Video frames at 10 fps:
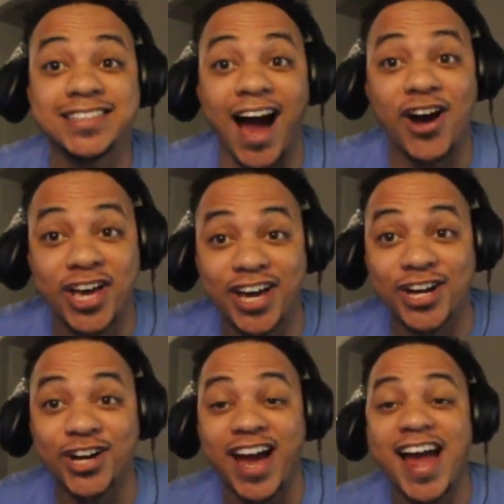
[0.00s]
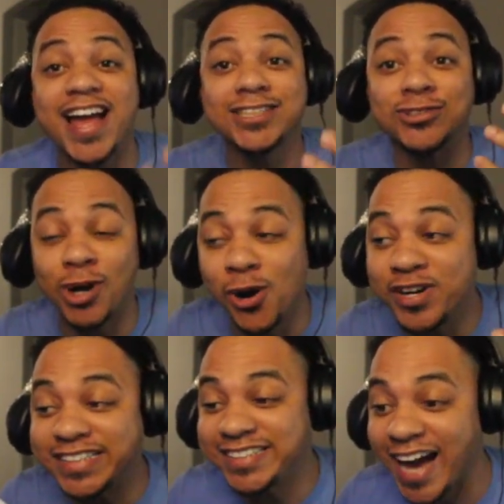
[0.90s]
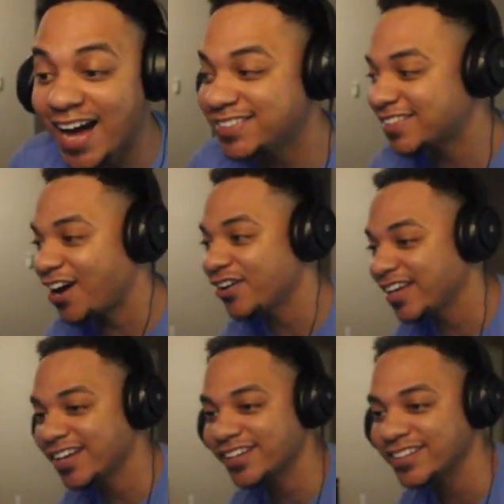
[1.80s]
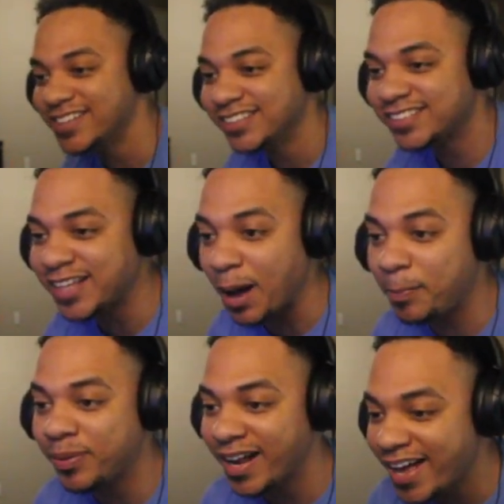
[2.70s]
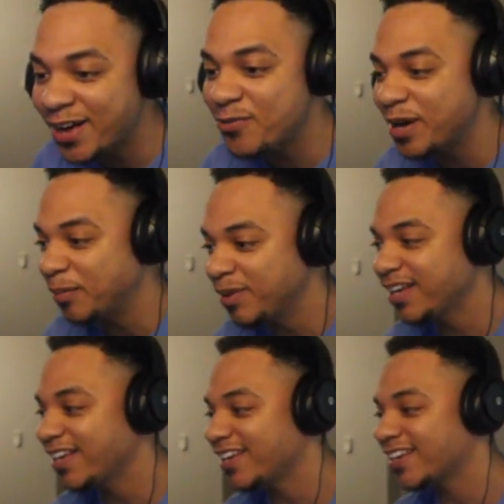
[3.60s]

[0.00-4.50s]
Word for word: out here. He's throwing dots out here. Stop playing oh, with me.